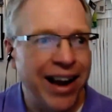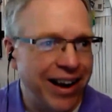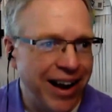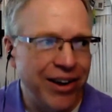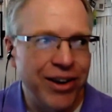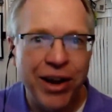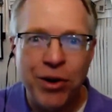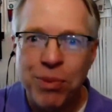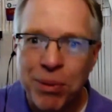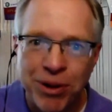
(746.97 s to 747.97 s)
and how do you get
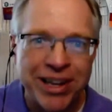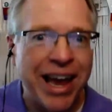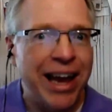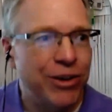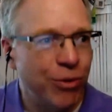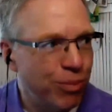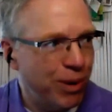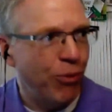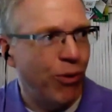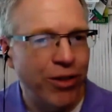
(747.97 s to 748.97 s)
your people engaging with
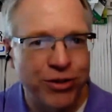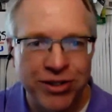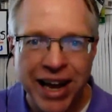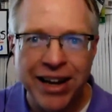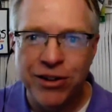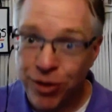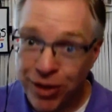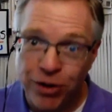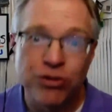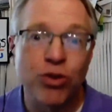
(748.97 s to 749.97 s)
people while they're standing, so they
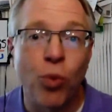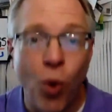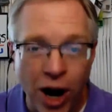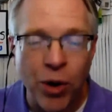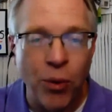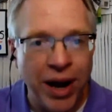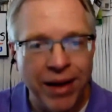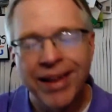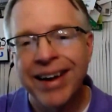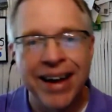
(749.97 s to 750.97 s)
don't just walk away,
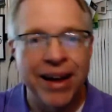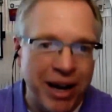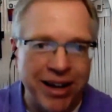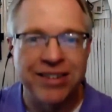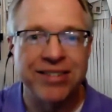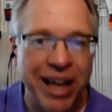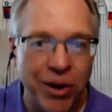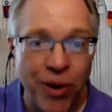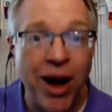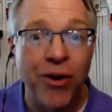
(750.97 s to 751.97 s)
like, I'm not going to stand
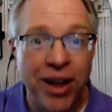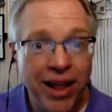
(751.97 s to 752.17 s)
around.